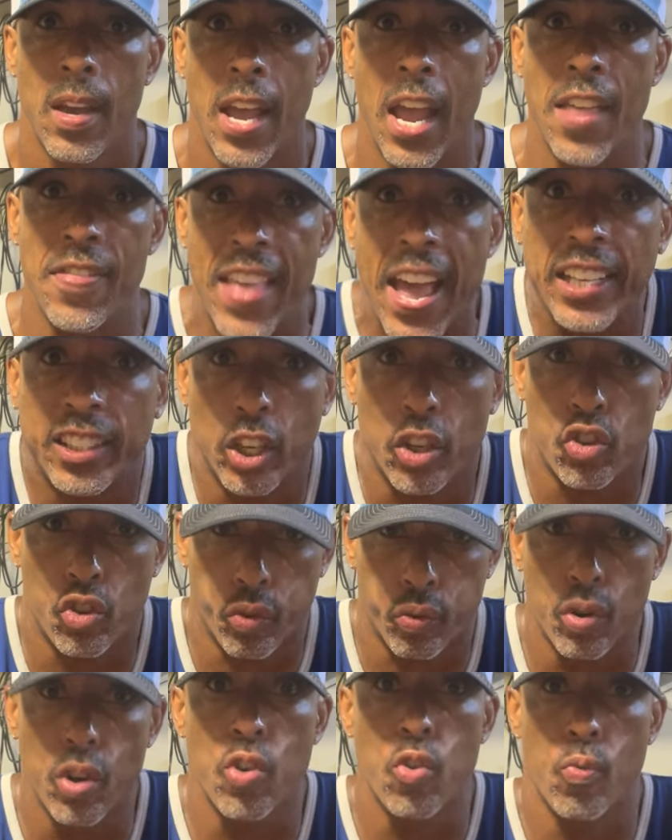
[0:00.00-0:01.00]
And that's a
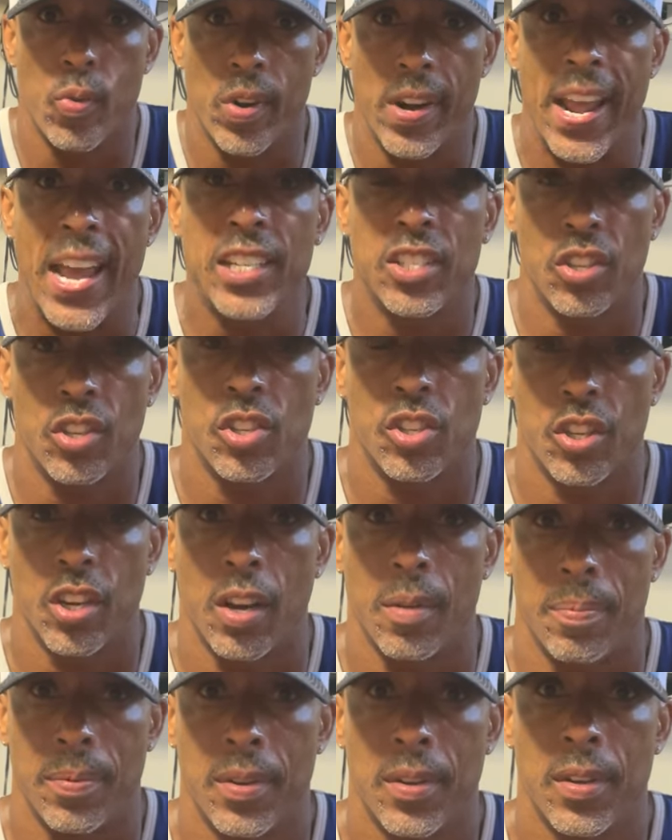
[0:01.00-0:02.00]
true
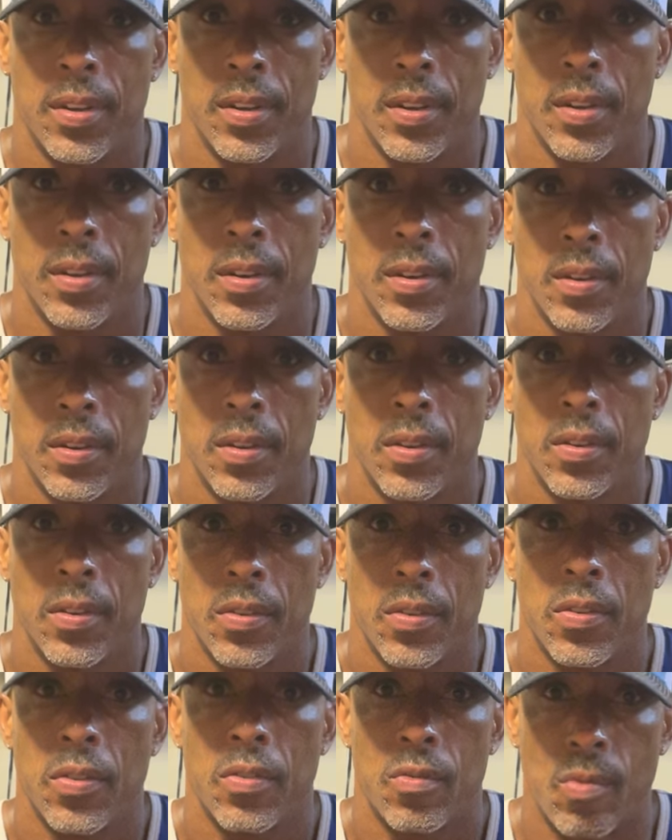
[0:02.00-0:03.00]
relationship,
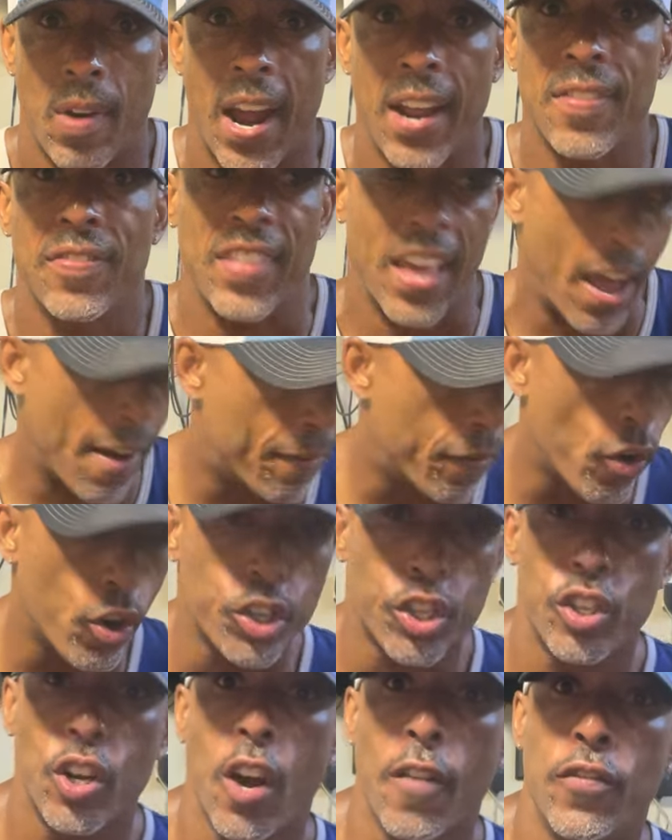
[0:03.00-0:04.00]
right? That
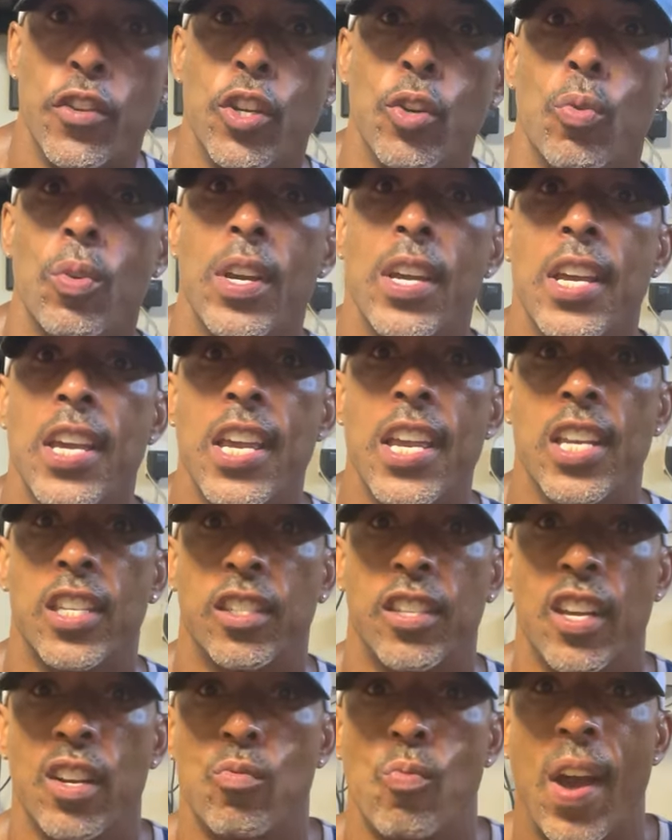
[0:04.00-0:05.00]
version of you is
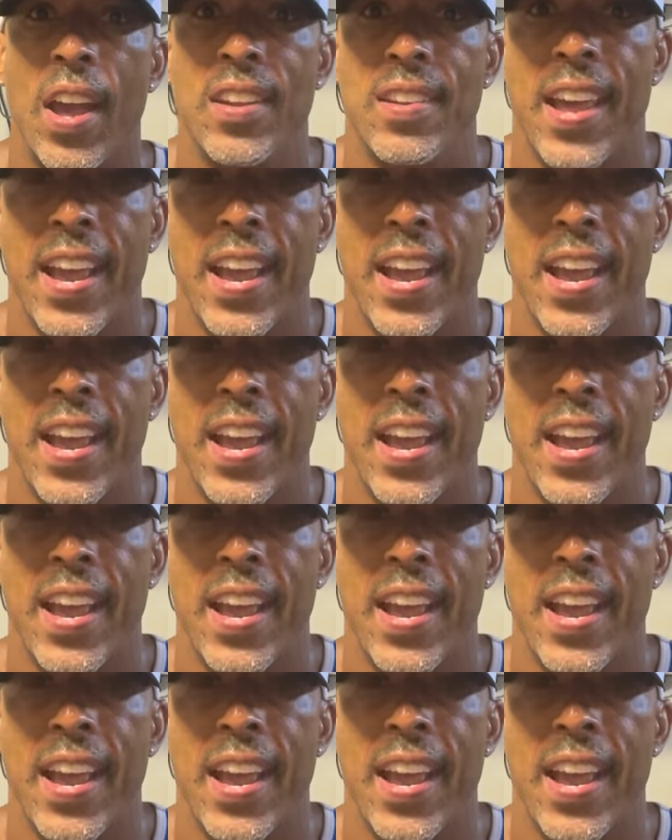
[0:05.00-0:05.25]
sitting right